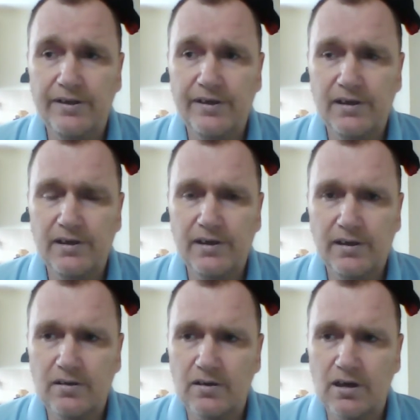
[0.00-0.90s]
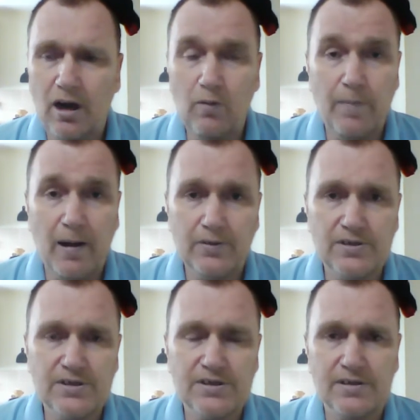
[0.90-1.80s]
The
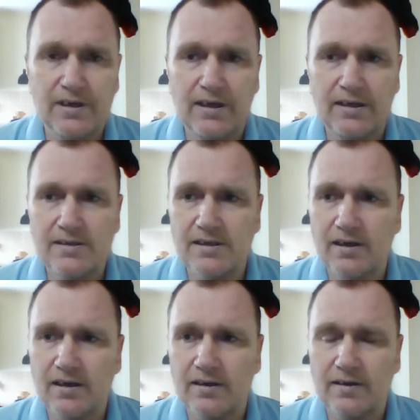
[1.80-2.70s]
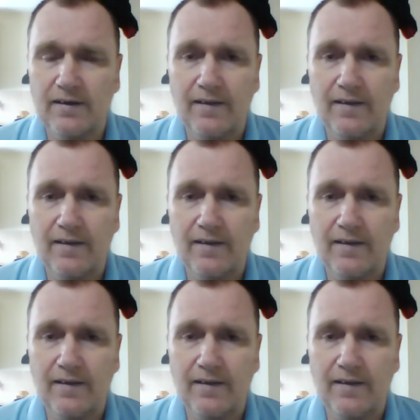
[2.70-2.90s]
goalposts, as